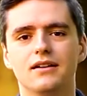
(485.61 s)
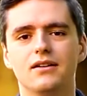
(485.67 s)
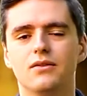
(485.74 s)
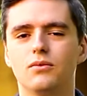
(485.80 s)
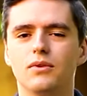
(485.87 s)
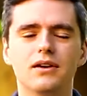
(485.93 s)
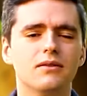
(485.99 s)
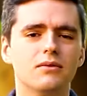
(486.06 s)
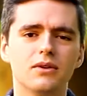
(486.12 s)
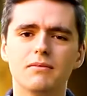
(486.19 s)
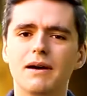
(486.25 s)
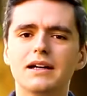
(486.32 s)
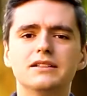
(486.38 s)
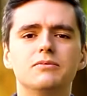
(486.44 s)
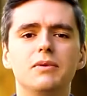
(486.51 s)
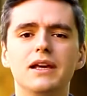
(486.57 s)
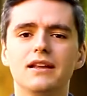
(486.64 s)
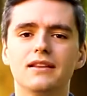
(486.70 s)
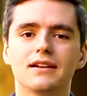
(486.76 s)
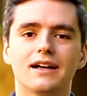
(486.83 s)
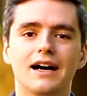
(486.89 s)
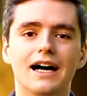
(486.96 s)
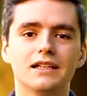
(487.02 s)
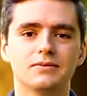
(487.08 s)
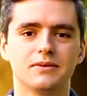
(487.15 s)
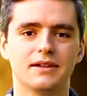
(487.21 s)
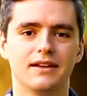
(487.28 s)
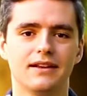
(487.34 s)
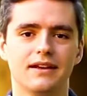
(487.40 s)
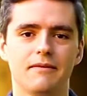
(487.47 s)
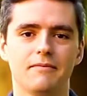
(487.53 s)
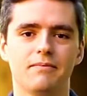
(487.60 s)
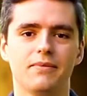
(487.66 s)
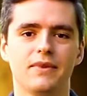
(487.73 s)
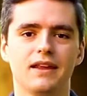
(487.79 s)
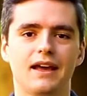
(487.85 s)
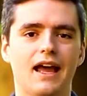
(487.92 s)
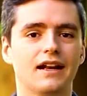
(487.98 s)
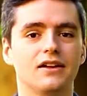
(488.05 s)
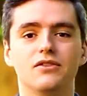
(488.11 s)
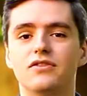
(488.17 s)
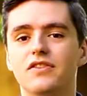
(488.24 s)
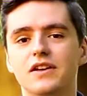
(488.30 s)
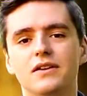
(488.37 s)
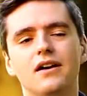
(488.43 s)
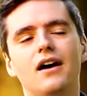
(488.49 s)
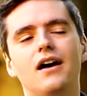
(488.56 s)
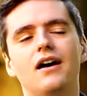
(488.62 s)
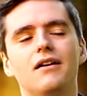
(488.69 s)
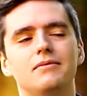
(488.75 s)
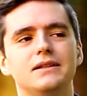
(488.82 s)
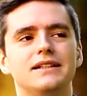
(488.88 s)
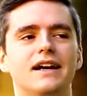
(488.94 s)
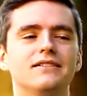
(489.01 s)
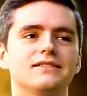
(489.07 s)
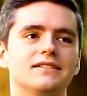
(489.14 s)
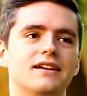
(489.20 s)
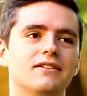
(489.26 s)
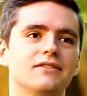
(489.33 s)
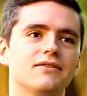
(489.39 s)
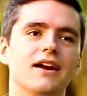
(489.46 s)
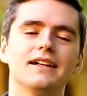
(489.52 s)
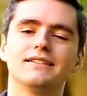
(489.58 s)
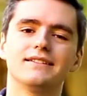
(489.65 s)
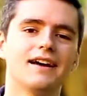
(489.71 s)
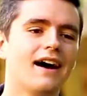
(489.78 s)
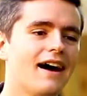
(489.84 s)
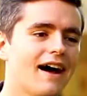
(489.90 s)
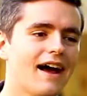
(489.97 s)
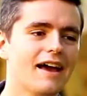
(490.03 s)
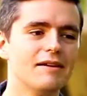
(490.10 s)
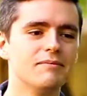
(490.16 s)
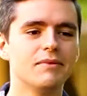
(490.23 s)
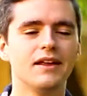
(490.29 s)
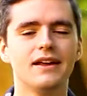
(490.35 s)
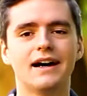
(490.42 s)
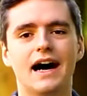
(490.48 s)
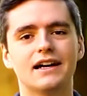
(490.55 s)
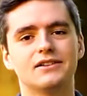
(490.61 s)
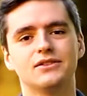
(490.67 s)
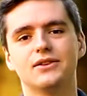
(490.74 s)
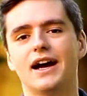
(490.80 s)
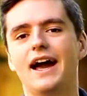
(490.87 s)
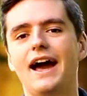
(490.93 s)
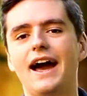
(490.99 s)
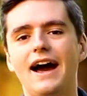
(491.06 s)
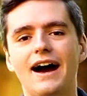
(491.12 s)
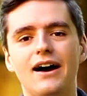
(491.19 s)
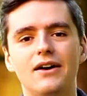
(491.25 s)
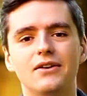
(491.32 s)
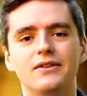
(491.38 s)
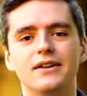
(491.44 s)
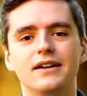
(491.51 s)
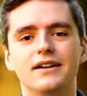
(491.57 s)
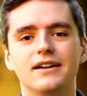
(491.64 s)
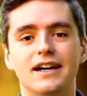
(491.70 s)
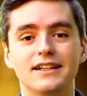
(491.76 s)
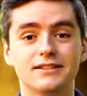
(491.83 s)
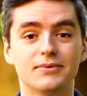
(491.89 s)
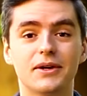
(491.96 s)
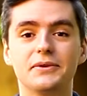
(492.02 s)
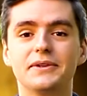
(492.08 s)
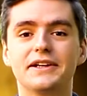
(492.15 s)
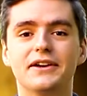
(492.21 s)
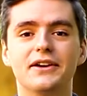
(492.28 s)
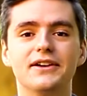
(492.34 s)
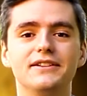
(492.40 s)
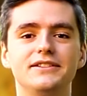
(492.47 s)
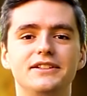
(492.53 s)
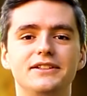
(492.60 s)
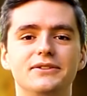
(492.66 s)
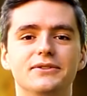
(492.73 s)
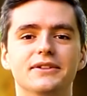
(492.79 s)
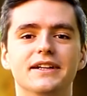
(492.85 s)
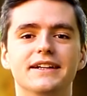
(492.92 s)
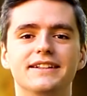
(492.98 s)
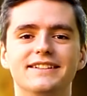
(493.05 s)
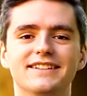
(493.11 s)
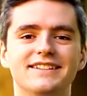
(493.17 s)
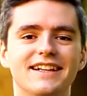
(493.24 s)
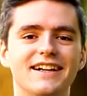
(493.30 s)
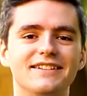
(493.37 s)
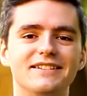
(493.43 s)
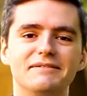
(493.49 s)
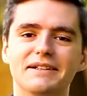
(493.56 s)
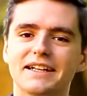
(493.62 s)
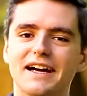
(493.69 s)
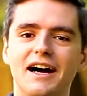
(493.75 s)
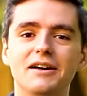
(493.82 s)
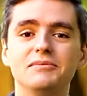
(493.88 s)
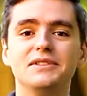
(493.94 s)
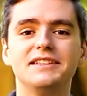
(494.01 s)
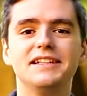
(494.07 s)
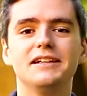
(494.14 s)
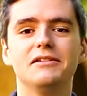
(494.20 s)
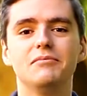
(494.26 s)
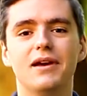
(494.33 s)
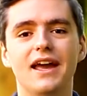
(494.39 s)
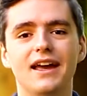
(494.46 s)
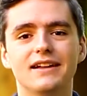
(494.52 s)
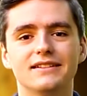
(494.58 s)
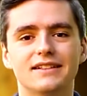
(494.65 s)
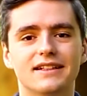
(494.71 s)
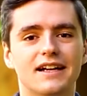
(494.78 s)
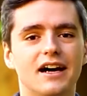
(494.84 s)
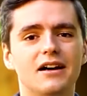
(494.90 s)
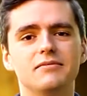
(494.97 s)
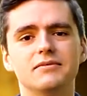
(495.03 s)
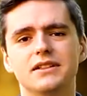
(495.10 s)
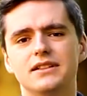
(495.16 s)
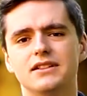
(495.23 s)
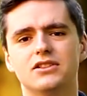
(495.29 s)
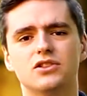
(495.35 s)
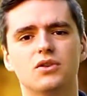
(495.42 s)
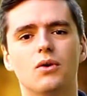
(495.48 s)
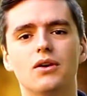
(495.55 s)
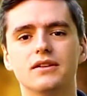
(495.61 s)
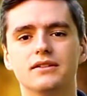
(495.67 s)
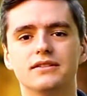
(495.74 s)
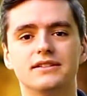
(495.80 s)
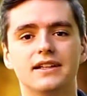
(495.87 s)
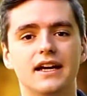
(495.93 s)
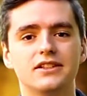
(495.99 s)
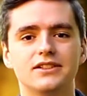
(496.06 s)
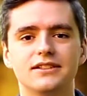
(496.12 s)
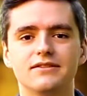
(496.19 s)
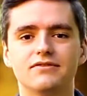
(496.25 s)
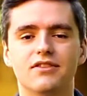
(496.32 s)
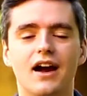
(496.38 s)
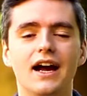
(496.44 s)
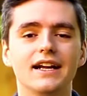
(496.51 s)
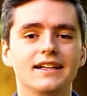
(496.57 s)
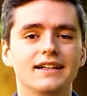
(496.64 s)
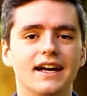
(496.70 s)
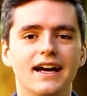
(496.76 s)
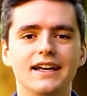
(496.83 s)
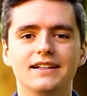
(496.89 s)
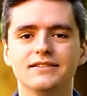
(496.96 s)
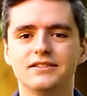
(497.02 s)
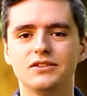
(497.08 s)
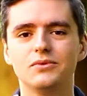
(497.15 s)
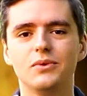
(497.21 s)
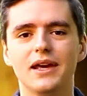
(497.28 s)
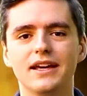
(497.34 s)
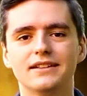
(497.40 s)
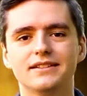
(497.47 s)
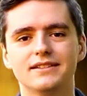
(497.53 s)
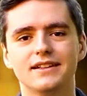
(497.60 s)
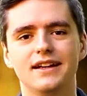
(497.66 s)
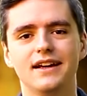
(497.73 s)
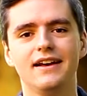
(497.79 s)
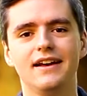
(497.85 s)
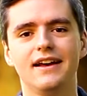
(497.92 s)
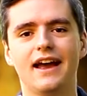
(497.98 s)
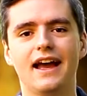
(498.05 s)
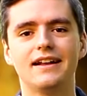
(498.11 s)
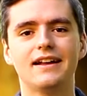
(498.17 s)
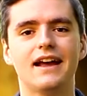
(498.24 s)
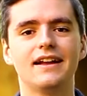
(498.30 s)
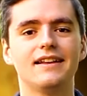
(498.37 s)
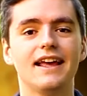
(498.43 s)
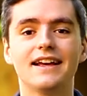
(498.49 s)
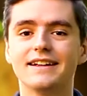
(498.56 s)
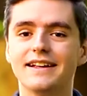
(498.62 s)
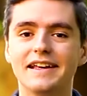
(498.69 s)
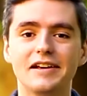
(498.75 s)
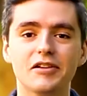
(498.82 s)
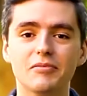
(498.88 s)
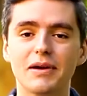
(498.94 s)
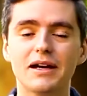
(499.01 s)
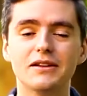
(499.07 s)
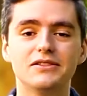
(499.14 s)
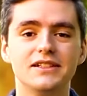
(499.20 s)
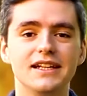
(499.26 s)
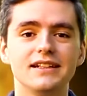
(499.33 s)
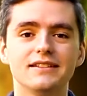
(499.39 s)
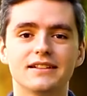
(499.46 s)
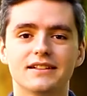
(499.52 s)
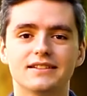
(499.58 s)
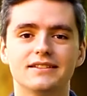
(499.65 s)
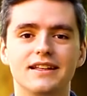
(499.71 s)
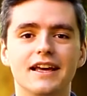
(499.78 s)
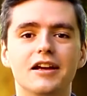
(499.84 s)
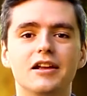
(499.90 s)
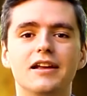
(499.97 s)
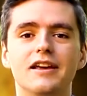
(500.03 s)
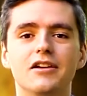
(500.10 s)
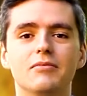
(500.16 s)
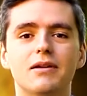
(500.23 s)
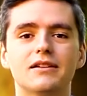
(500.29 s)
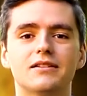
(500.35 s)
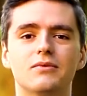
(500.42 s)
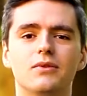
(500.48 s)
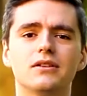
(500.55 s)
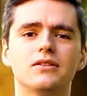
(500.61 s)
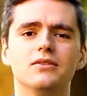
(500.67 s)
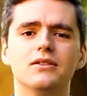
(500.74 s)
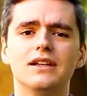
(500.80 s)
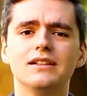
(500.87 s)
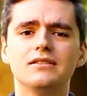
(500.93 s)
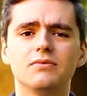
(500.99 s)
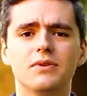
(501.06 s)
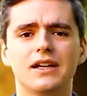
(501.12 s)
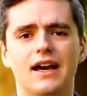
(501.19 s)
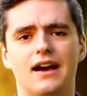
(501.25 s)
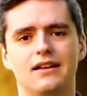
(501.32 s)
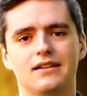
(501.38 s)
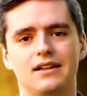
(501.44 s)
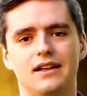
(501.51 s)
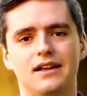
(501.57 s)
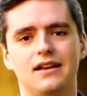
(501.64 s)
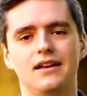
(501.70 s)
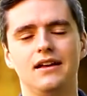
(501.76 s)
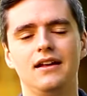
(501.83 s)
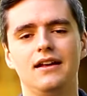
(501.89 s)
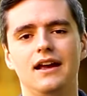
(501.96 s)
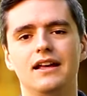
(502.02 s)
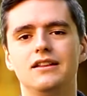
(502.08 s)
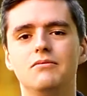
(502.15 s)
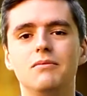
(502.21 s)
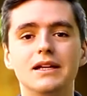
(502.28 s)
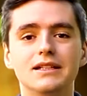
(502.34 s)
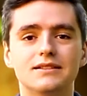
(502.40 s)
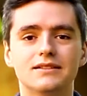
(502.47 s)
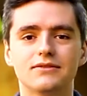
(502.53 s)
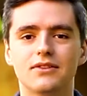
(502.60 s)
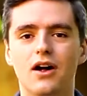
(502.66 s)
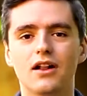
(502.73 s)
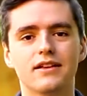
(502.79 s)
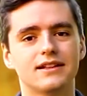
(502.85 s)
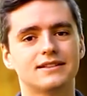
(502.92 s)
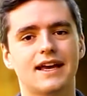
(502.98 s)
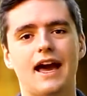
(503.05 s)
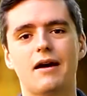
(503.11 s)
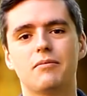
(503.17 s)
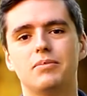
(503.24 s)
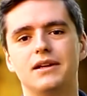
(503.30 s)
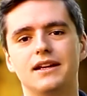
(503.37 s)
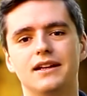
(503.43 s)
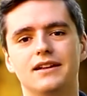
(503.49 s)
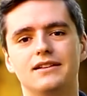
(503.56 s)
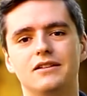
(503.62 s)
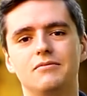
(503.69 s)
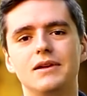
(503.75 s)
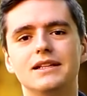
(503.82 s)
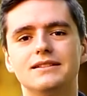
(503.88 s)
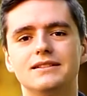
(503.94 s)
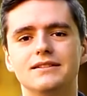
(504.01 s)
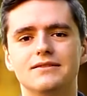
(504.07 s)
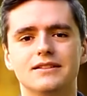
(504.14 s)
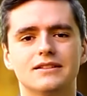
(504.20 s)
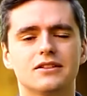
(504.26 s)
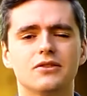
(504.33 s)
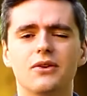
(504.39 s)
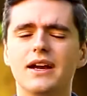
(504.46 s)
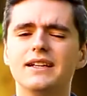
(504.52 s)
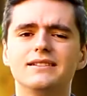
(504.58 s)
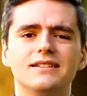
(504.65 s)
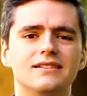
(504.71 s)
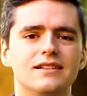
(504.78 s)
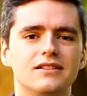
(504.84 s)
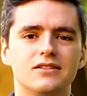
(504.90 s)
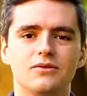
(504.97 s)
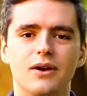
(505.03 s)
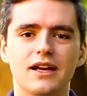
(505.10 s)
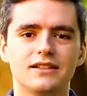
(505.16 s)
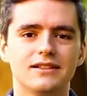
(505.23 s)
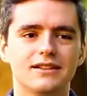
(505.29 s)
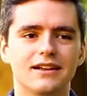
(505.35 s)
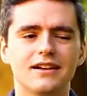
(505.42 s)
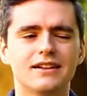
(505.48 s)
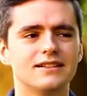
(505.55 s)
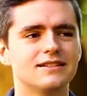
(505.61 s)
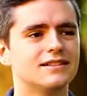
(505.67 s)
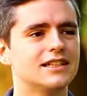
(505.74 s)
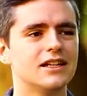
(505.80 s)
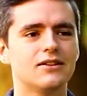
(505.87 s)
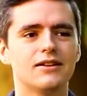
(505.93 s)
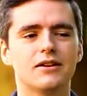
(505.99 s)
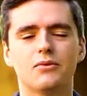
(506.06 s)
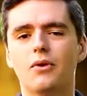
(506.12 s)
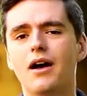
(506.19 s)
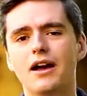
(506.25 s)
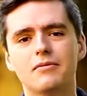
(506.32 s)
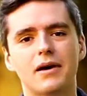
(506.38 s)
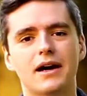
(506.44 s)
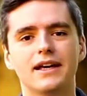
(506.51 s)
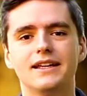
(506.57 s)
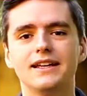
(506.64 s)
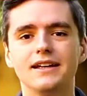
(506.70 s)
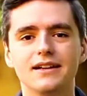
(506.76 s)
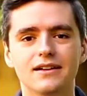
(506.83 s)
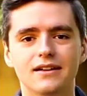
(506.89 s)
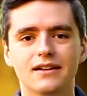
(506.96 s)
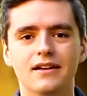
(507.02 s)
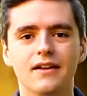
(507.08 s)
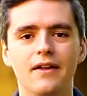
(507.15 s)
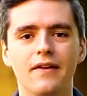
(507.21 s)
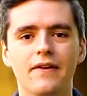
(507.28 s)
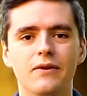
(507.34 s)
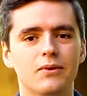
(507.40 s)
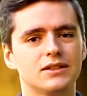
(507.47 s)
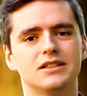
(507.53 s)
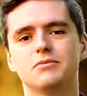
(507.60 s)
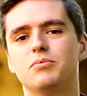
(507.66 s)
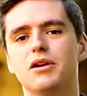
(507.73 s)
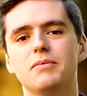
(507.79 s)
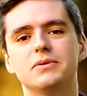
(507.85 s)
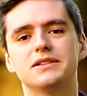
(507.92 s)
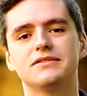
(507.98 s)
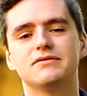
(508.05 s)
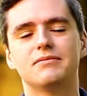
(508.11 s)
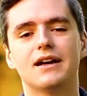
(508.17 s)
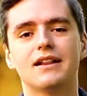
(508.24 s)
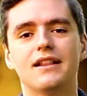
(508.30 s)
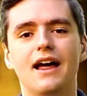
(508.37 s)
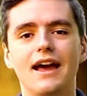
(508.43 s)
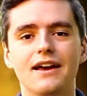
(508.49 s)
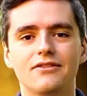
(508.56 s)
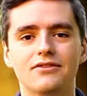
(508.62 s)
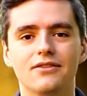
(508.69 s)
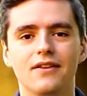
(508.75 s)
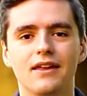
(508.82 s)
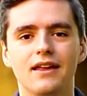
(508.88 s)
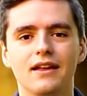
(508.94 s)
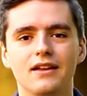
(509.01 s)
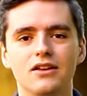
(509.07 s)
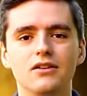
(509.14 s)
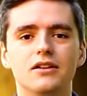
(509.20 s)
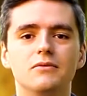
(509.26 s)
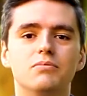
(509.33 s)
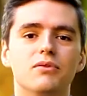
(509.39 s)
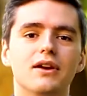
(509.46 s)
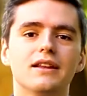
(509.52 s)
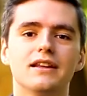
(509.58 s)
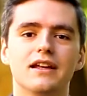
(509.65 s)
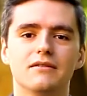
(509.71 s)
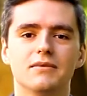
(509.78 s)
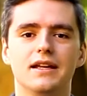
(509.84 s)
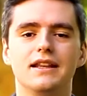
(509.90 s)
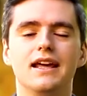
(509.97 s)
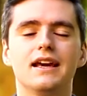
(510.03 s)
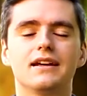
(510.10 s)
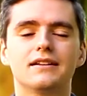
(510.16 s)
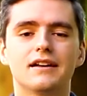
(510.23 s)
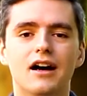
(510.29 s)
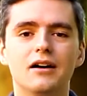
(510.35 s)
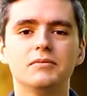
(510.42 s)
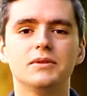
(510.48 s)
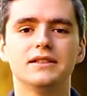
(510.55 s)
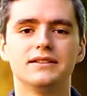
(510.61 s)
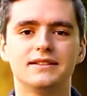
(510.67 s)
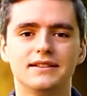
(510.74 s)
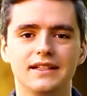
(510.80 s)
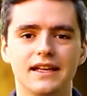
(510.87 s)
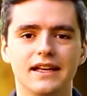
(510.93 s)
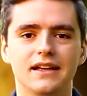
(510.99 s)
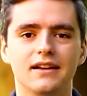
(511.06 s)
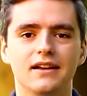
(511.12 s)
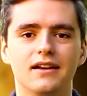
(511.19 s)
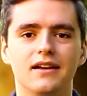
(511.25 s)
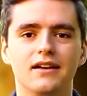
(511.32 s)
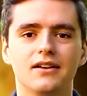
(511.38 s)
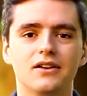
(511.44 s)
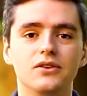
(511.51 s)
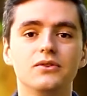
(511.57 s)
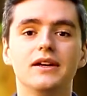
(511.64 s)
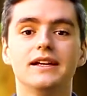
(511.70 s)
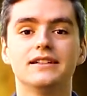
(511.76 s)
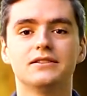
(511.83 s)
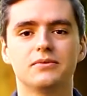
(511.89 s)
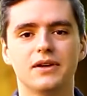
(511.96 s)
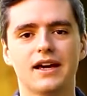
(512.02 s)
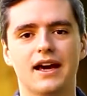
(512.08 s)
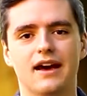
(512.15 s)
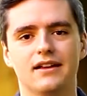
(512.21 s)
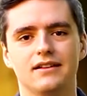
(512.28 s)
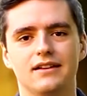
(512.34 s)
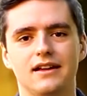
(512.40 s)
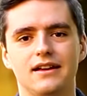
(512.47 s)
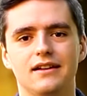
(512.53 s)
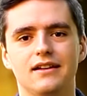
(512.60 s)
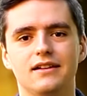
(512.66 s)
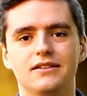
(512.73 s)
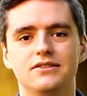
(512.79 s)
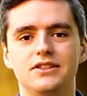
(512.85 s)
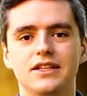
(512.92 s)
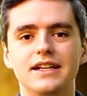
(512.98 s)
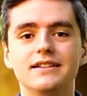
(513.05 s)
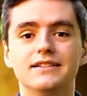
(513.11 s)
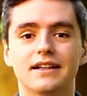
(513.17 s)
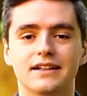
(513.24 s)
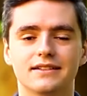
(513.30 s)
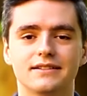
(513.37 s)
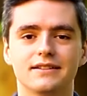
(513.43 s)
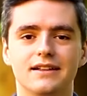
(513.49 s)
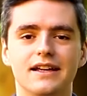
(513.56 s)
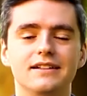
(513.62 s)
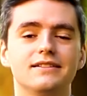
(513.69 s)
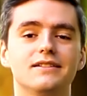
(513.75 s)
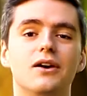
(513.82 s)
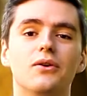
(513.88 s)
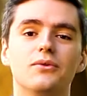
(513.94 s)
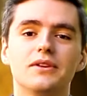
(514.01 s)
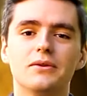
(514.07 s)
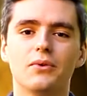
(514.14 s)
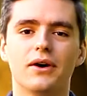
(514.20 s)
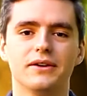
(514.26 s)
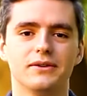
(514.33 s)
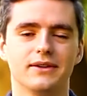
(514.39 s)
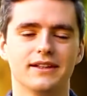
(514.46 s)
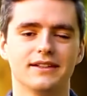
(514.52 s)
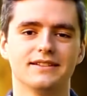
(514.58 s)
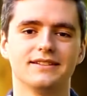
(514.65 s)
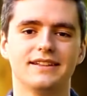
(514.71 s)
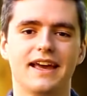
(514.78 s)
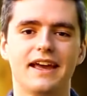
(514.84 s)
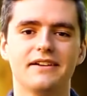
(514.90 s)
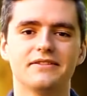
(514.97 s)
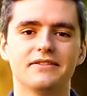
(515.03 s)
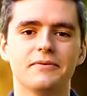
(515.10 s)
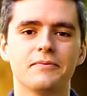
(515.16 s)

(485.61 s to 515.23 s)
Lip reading: What about speaking the gospel to them? And you feel, but now's the not right time. I don't know how. I just want to encourage you. Just tell them to come see a man, to come to this short session Friday night in 2 weeks. And they could hear about Jesus. They could hear about the one who is reality. In the midst of all that's happening, in the midst of this crazy situation, they're considering, why am I here? What's the purpose of my life? You could bring them and they could come and see who is reality. Jesus. He's the only one who can save.